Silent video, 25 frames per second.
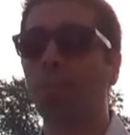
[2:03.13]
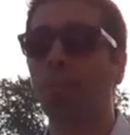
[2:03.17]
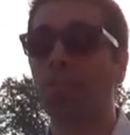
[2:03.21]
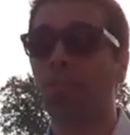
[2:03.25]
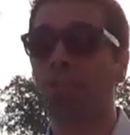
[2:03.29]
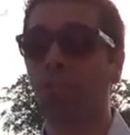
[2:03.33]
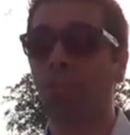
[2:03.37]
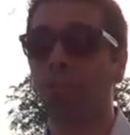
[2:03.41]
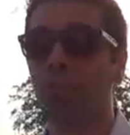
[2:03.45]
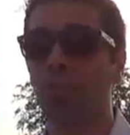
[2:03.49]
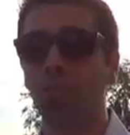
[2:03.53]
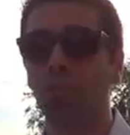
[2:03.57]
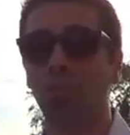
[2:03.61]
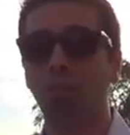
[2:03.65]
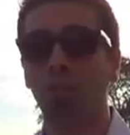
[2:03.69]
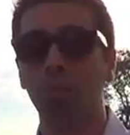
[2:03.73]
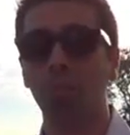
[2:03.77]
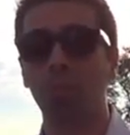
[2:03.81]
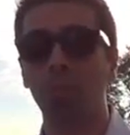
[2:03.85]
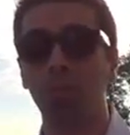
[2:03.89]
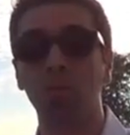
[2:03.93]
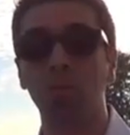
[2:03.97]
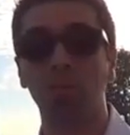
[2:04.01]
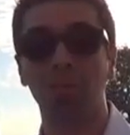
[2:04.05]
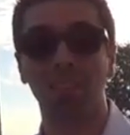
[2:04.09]
It's also
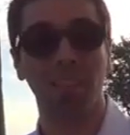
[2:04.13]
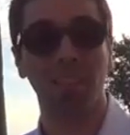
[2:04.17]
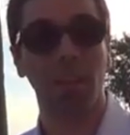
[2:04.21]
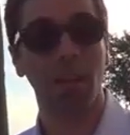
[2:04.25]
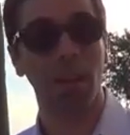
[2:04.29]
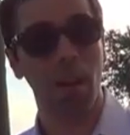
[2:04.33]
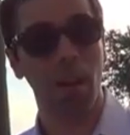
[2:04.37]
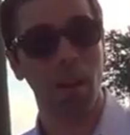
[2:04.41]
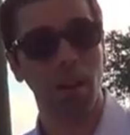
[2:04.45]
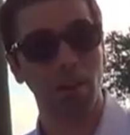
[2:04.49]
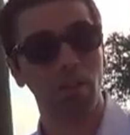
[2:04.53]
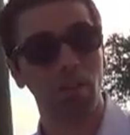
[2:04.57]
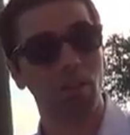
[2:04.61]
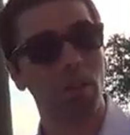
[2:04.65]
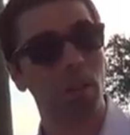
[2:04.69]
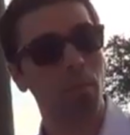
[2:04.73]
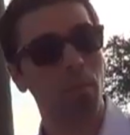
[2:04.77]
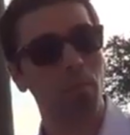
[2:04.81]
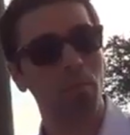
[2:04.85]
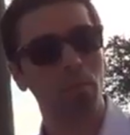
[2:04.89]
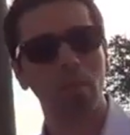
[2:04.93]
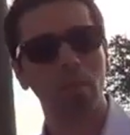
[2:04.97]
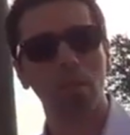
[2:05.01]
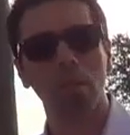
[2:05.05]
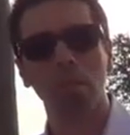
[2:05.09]
could be used as like a concert
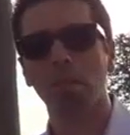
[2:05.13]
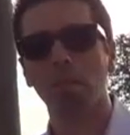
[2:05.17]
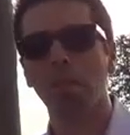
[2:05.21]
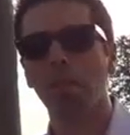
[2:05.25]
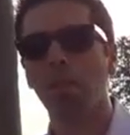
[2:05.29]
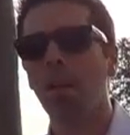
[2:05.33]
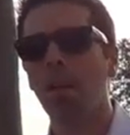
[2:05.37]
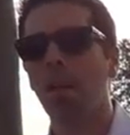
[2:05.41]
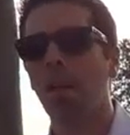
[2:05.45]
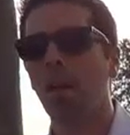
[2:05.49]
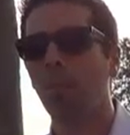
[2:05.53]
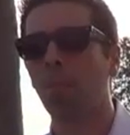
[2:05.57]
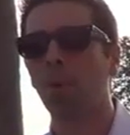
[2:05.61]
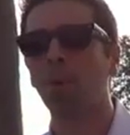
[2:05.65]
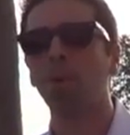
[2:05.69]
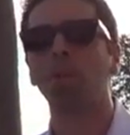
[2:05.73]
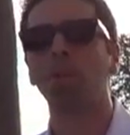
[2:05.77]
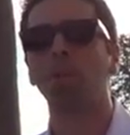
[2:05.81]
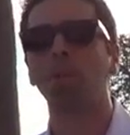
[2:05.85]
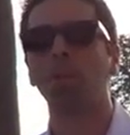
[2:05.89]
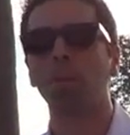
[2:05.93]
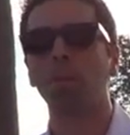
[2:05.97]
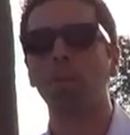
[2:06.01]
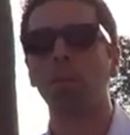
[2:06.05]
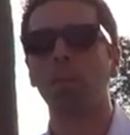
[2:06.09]
amphitheater, but
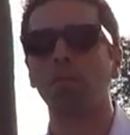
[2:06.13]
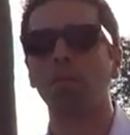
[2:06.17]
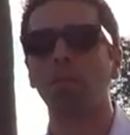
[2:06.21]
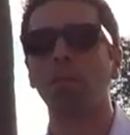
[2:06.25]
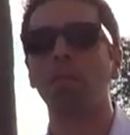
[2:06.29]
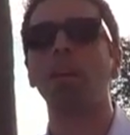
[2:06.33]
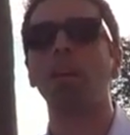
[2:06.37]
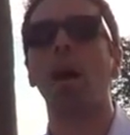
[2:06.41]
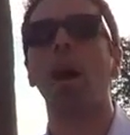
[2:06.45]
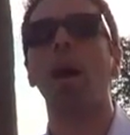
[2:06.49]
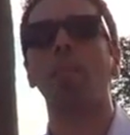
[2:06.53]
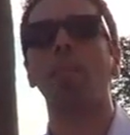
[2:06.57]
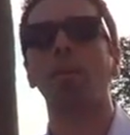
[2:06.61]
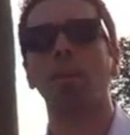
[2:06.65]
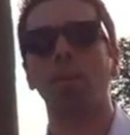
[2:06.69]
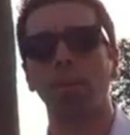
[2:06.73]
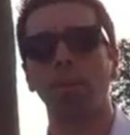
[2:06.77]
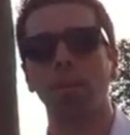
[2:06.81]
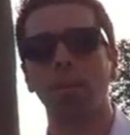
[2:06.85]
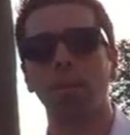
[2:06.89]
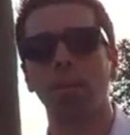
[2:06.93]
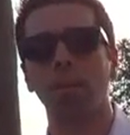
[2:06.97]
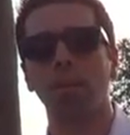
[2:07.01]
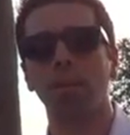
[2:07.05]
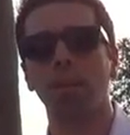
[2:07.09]
it'll be
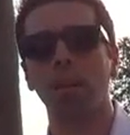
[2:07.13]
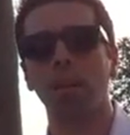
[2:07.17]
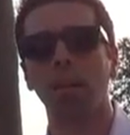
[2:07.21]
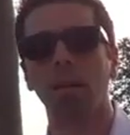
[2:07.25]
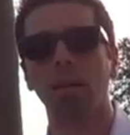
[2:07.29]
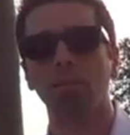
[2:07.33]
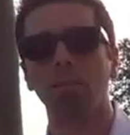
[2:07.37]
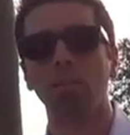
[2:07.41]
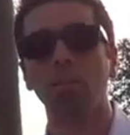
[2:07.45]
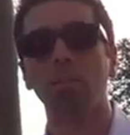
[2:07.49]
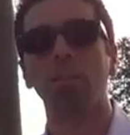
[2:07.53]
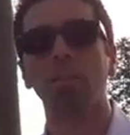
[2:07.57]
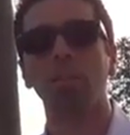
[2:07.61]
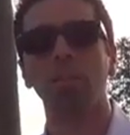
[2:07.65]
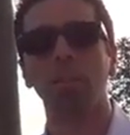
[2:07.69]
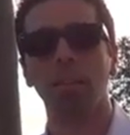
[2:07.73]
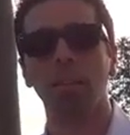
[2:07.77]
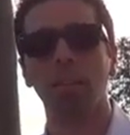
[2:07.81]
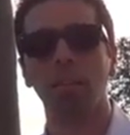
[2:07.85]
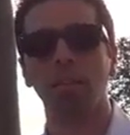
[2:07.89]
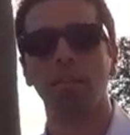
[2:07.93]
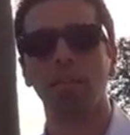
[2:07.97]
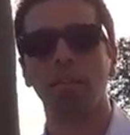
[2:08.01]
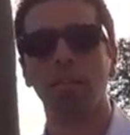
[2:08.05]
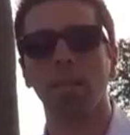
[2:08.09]
predominantly cheer and
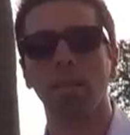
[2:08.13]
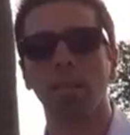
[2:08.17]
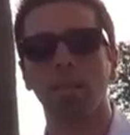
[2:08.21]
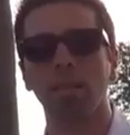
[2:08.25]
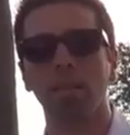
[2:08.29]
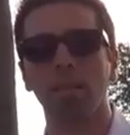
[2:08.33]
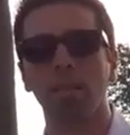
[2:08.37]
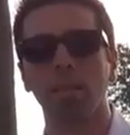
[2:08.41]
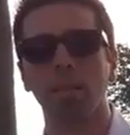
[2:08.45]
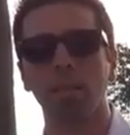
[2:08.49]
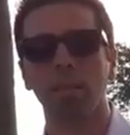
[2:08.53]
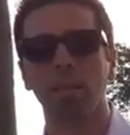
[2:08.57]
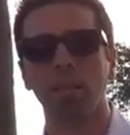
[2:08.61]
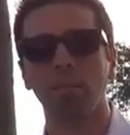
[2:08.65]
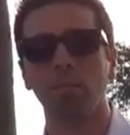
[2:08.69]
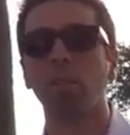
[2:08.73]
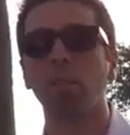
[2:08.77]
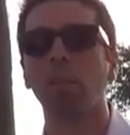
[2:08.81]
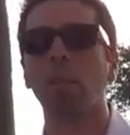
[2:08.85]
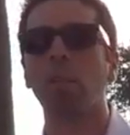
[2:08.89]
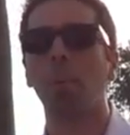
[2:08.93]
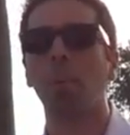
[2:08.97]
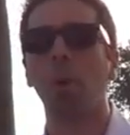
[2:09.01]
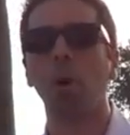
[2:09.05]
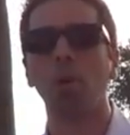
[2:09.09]
dance, and it's
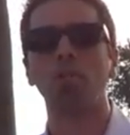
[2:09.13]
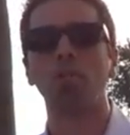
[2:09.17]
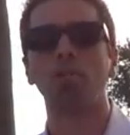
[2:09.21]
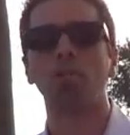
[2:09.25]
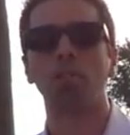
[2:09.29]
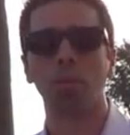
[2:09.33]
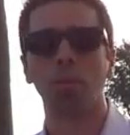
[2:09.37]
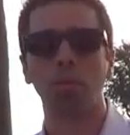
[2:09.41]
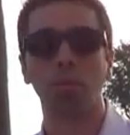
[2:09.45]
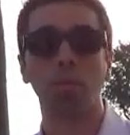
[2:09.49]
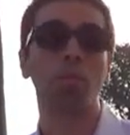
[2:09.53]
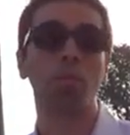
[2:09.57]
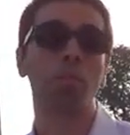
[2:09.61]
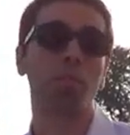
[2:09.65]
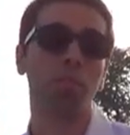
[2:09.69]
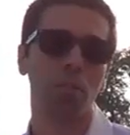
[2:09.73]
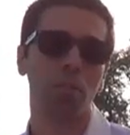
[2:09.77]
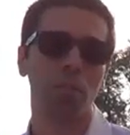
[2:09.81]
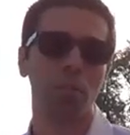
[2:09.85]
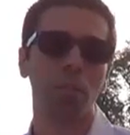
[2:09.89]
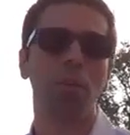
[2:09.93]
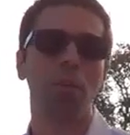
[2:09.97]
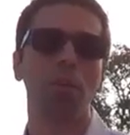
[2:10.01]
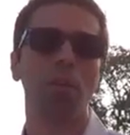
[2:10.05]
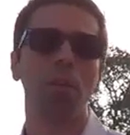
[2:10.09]
really in partnership with Varsity
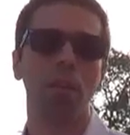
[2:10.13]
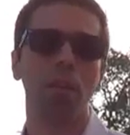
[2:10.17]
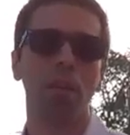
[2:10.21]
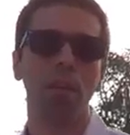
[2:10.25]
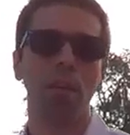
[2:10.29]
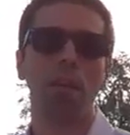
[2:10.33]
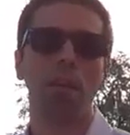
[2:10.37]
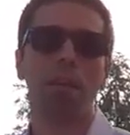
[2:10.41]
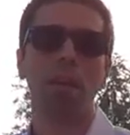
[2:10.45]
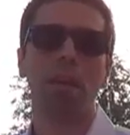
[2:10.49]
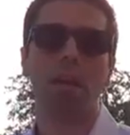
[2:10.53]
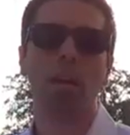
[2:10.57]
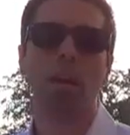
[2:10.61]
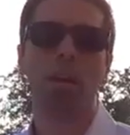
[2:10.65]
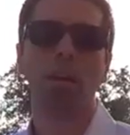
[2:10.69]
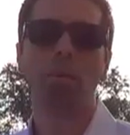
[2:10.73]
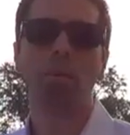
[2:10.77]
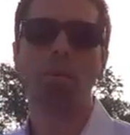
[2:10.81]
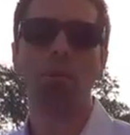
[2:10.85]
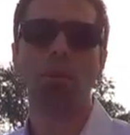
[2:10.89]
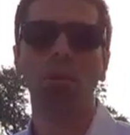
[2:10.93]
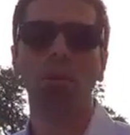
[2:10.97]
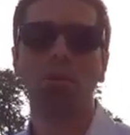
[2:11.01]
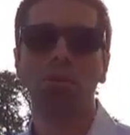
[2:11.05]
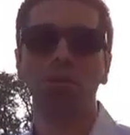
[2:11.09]
Spirit,
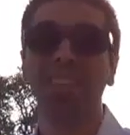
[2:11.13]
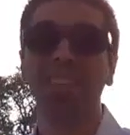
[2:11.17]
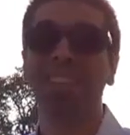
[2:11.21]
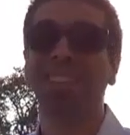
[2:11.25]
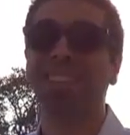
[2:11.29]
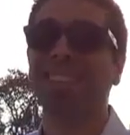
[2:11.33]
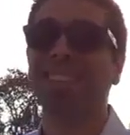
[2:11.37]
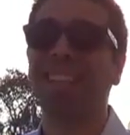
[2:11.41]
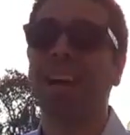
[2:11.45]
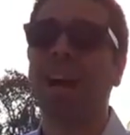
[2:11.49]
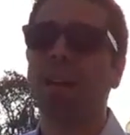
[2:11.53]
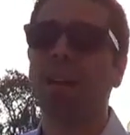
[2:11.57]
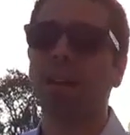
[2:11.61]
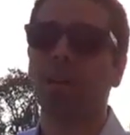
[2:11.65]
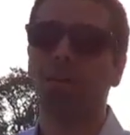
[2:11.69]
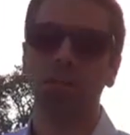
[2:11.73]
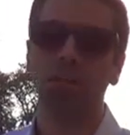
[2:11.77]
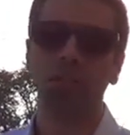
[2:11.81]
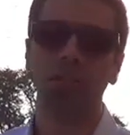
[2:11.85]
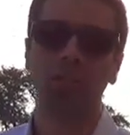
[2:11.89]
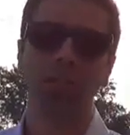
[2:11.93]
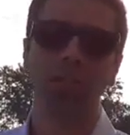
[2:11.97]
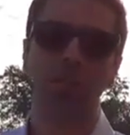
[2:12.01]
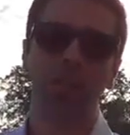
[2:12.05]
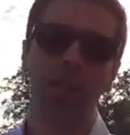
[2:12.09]
who hosts a lot of
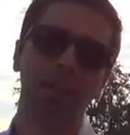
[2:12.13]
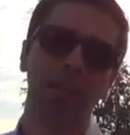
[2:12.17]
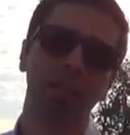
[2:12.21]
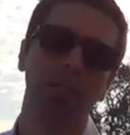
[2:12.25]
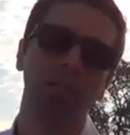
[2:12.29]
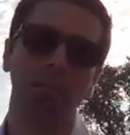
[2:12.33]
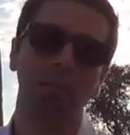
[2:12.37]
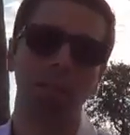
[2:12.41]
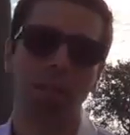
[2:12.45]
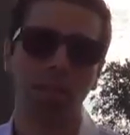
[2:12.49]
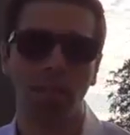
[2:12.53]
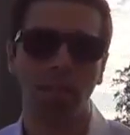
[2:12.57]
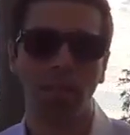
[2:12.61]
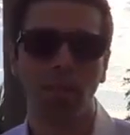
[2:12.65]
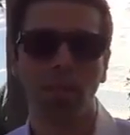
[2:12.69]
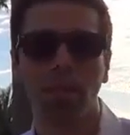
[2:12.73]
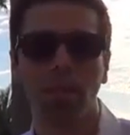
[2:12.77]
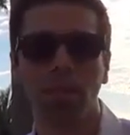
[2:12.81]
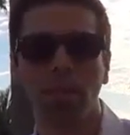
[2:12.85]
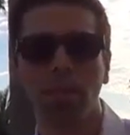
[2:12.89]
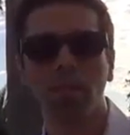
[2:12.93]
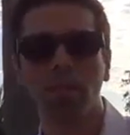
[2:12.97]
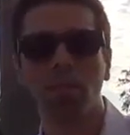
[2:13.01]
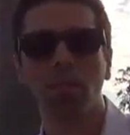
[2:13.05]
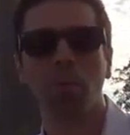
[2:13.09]
cheer and dance events here
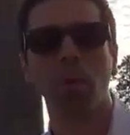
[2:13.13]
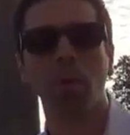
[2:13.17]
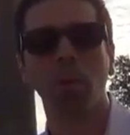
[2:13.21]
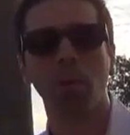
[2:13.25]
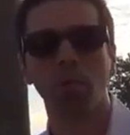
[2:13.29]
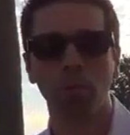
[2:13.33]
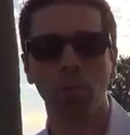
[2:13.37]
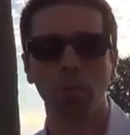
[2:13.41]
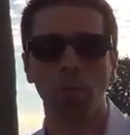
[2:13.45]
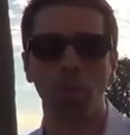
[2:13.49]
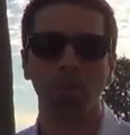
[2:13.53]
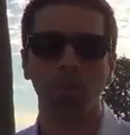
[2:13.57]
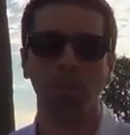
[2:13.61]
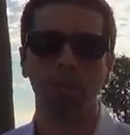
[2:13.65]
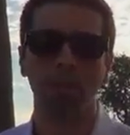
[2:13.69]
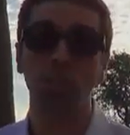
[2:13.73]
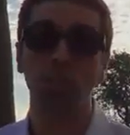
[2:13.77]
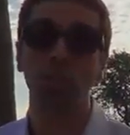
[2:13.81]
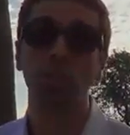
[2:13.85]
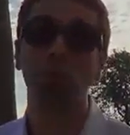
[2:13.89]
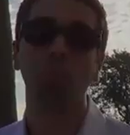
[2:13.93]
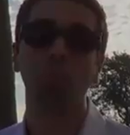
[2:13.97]
at ESPN World of Sports each